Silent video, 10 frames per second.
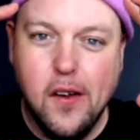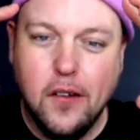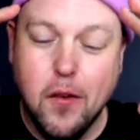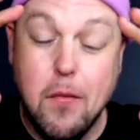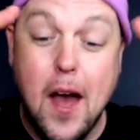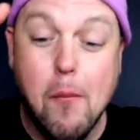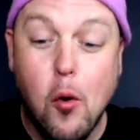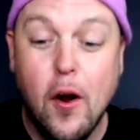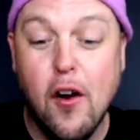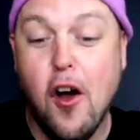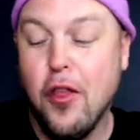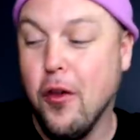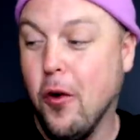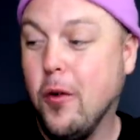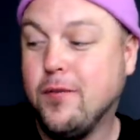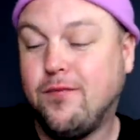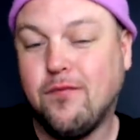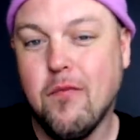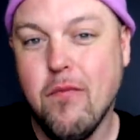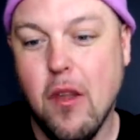from that point on though,
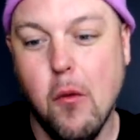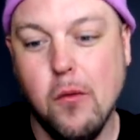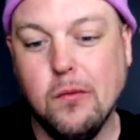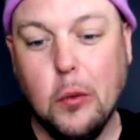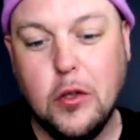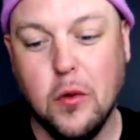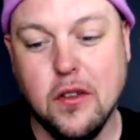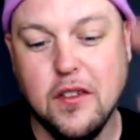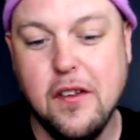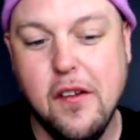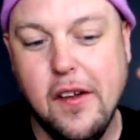which was